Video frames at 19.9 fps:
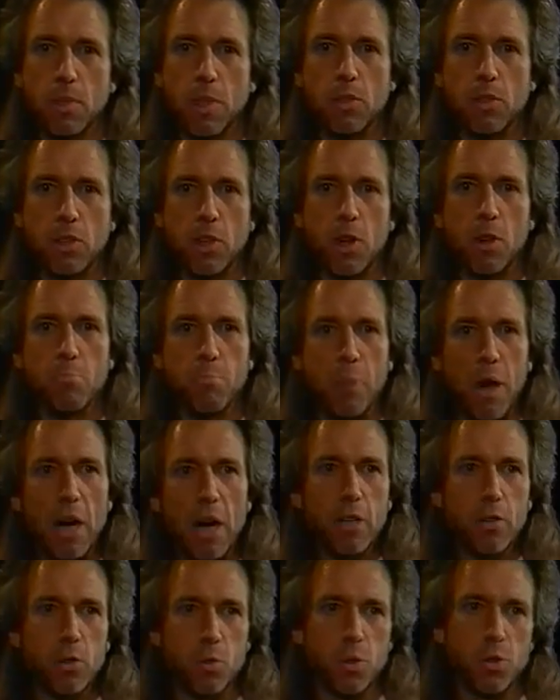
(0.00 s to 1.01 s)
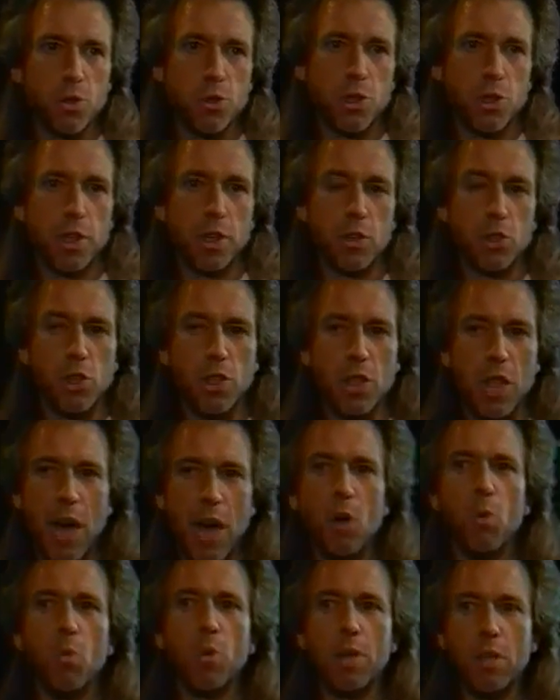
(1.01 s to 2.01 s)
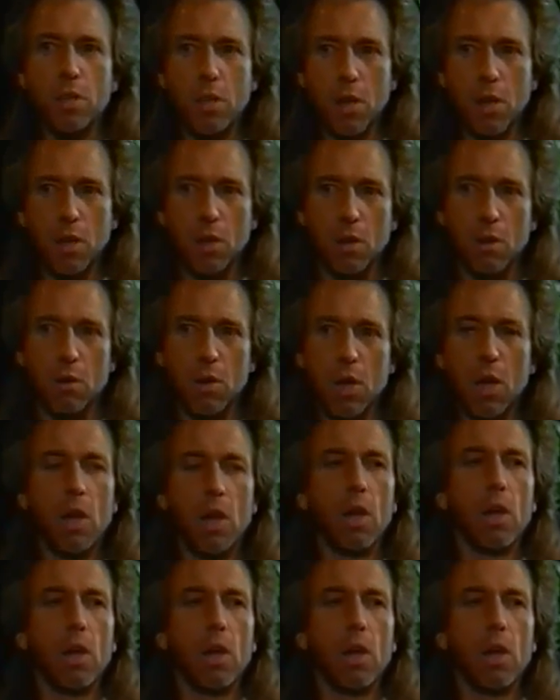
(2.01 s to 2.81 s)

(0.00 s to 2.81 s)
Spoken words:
They say our bodies will change. And now we know,